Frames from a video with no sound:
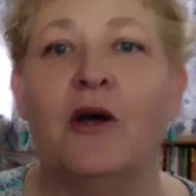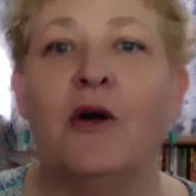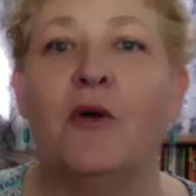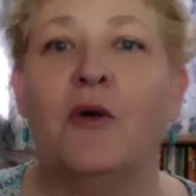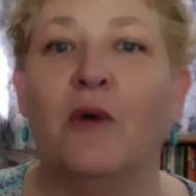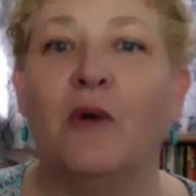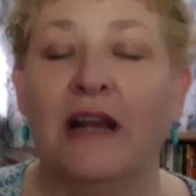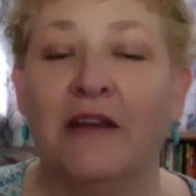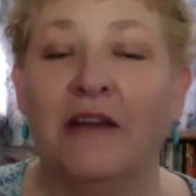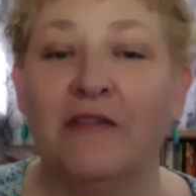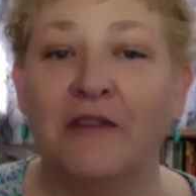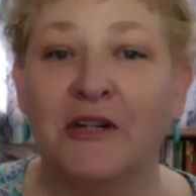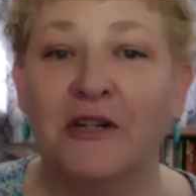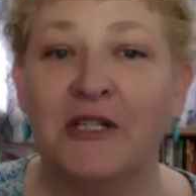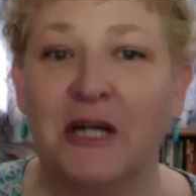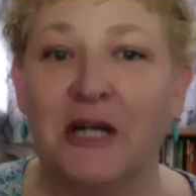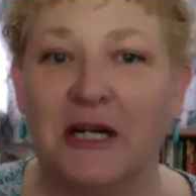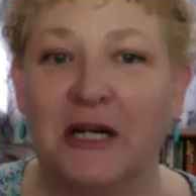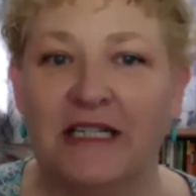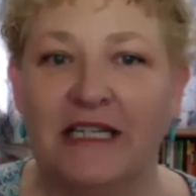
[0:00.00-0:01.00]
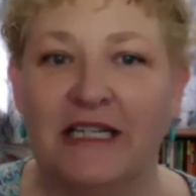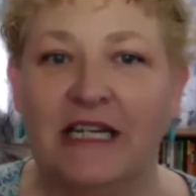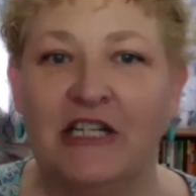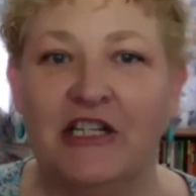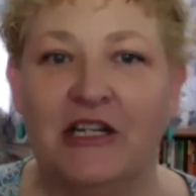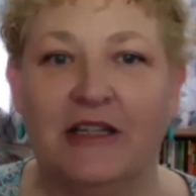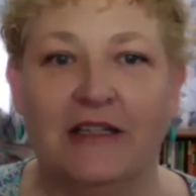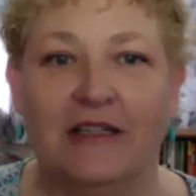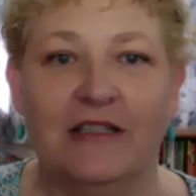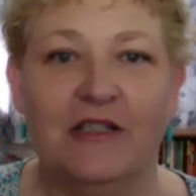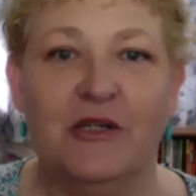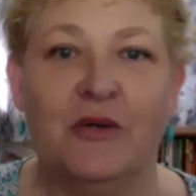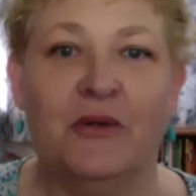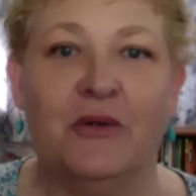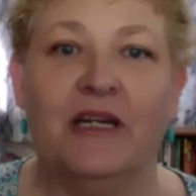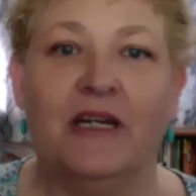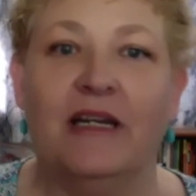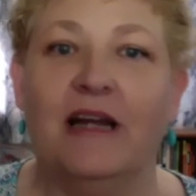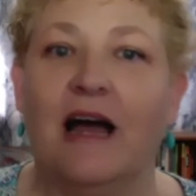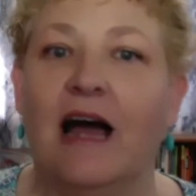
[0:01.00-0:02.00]
When I first started teaching this
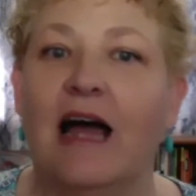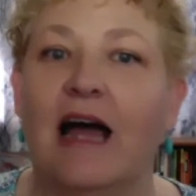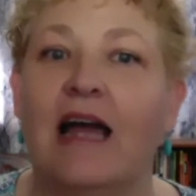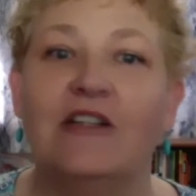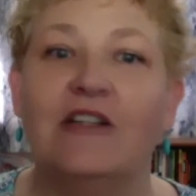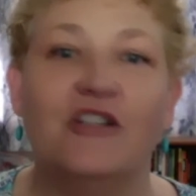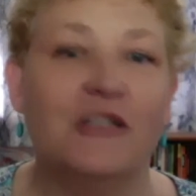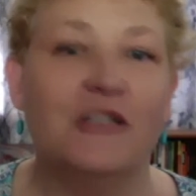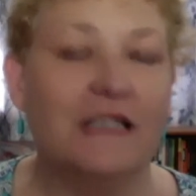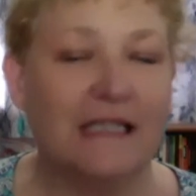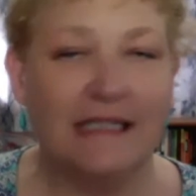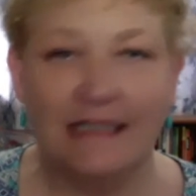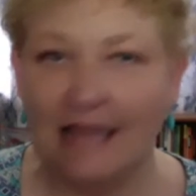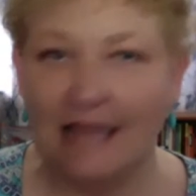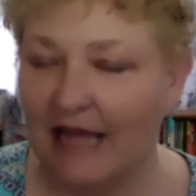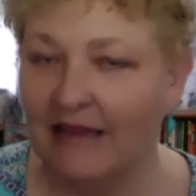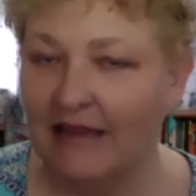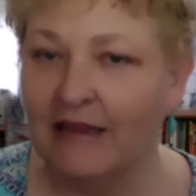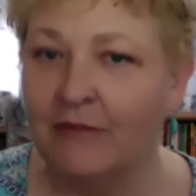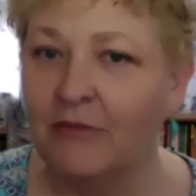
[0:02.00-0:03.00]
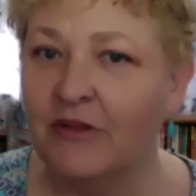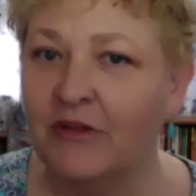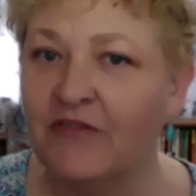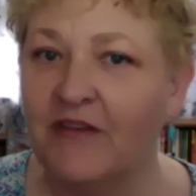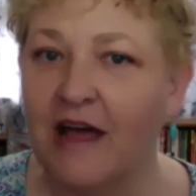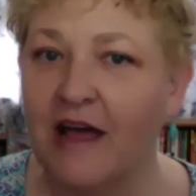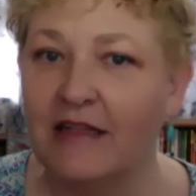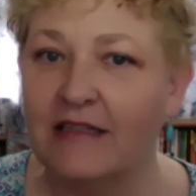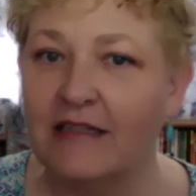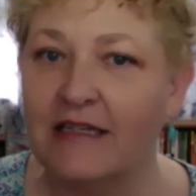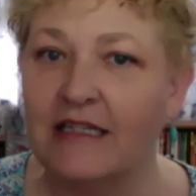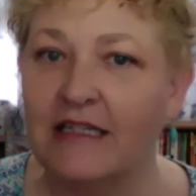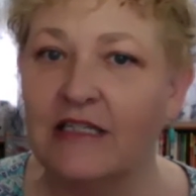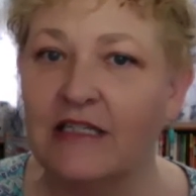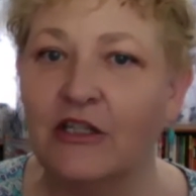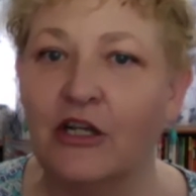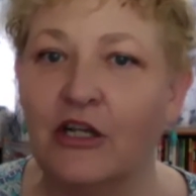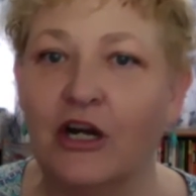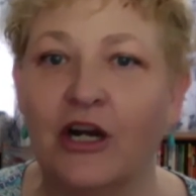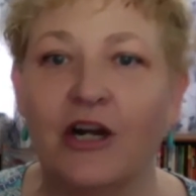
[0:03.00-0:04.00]
unit, I just assigned them the fallacies
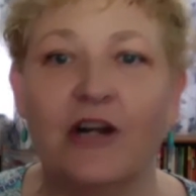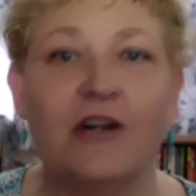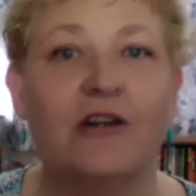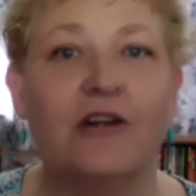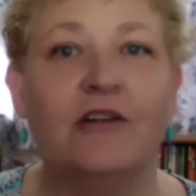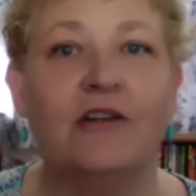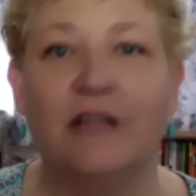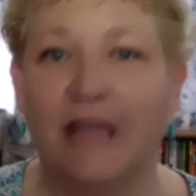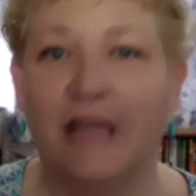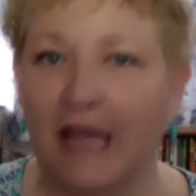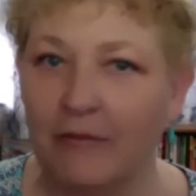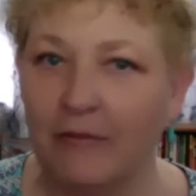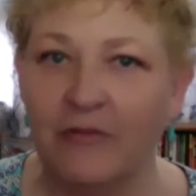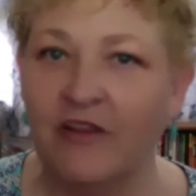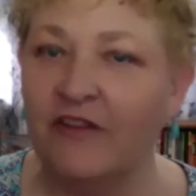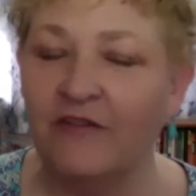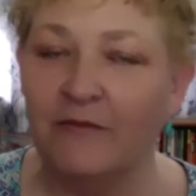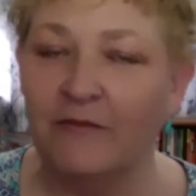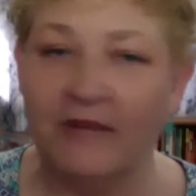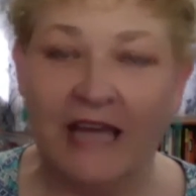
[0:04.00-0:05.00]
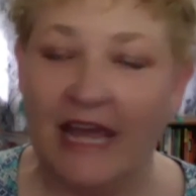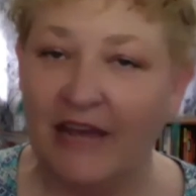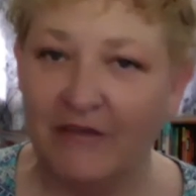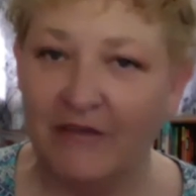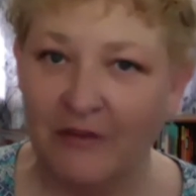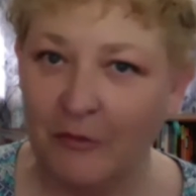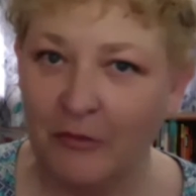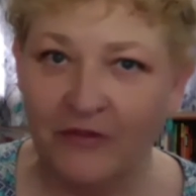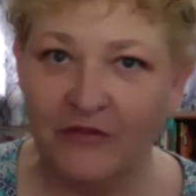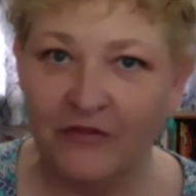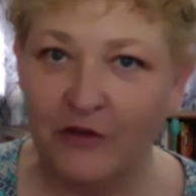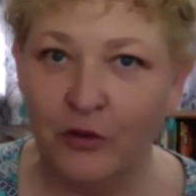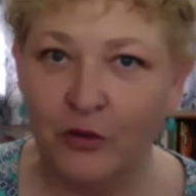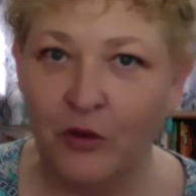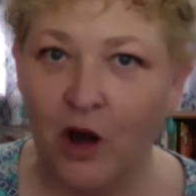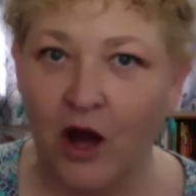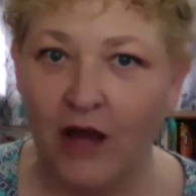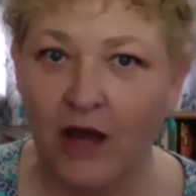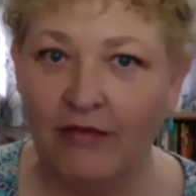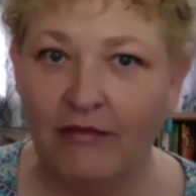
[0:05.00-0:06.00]
to learn, gave them a few
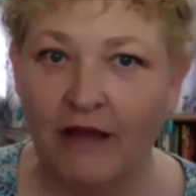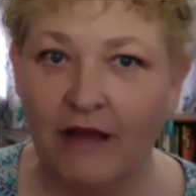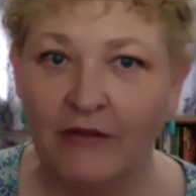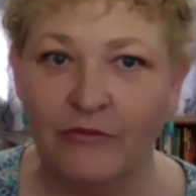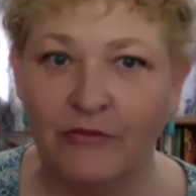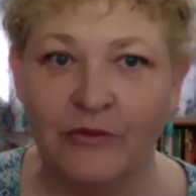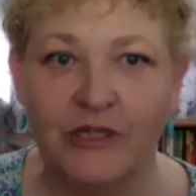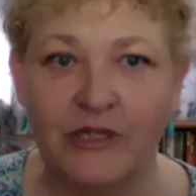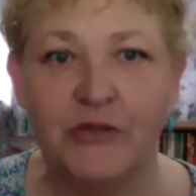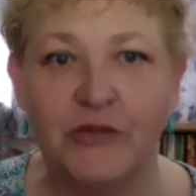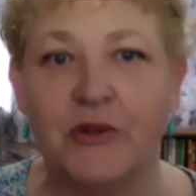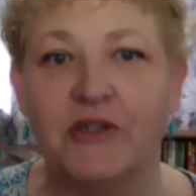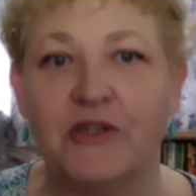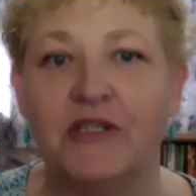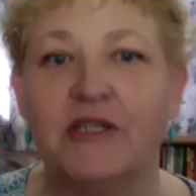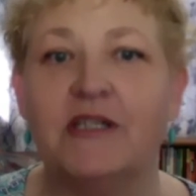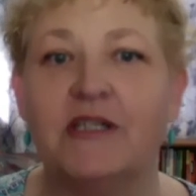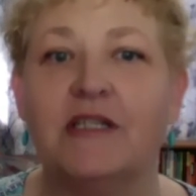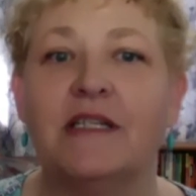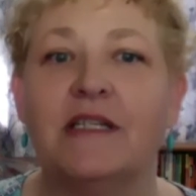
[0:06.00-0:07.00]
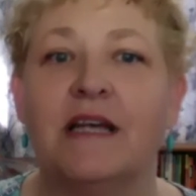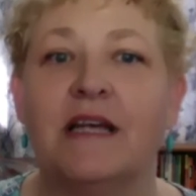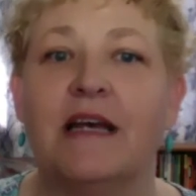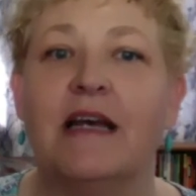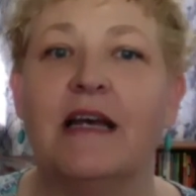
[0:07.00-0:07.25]
online resources,